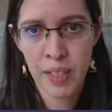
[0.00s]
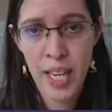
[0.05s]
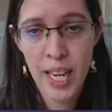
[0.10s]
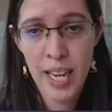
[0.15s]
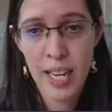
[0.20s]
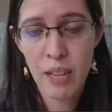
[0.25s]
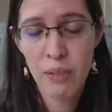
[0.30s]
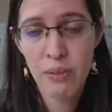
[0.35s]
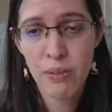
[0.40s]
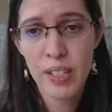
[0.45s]

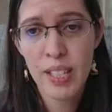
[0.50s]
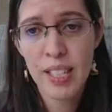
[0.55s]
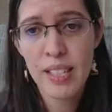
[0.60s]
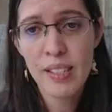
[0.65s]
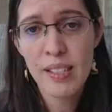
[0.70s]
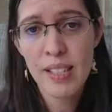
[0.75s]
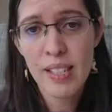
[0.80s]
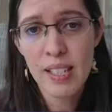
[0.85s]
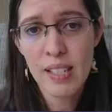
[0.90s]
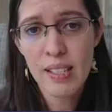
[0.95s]
And if they
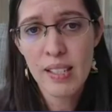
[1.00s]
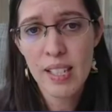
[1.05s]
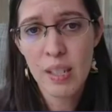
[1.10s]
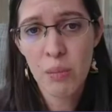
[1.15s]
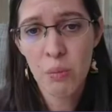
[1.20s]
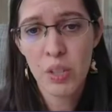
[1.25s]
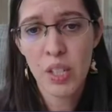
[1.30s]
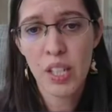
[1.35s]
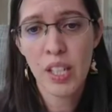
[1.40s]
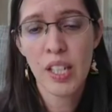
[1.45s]
say
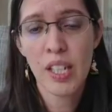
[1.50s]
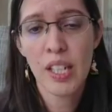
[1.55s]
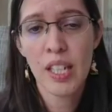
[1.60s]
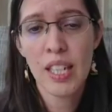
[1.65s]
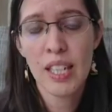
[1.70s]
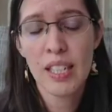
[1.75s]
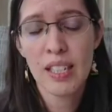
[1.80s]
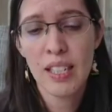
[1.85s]
something